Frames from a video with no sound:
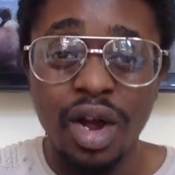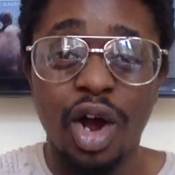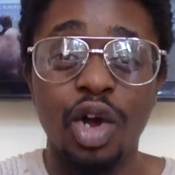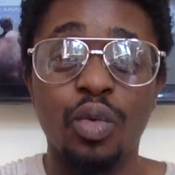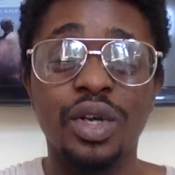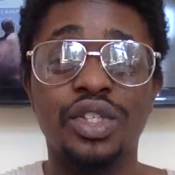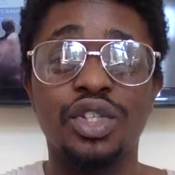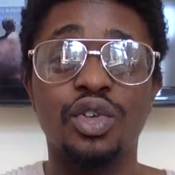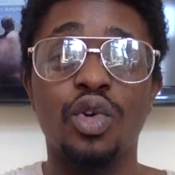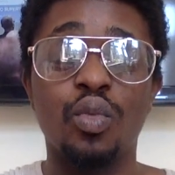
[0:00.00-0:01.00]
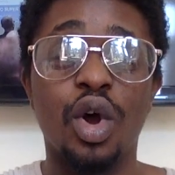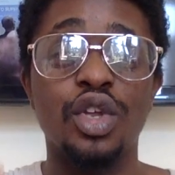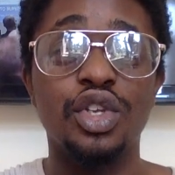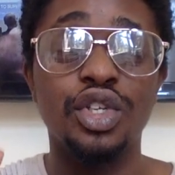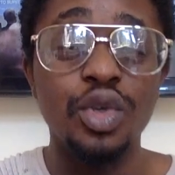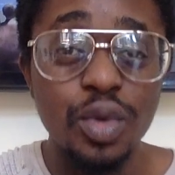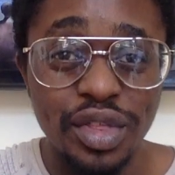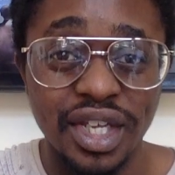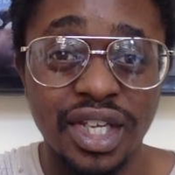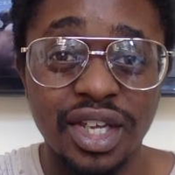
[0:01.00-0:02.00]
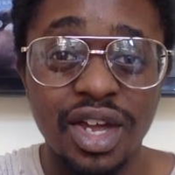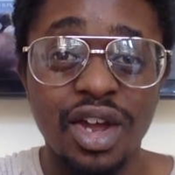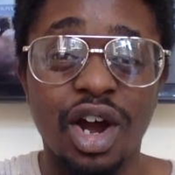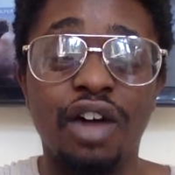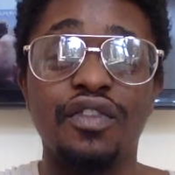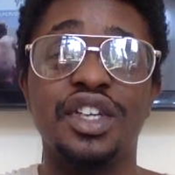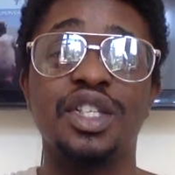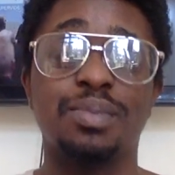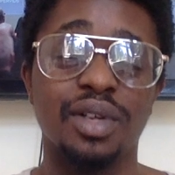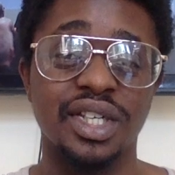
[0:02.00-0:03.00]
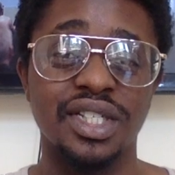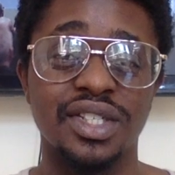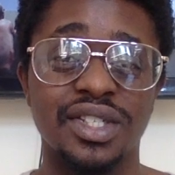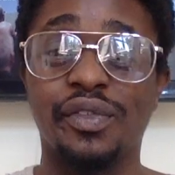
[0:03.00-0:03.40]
I want to know what you think of these plugins.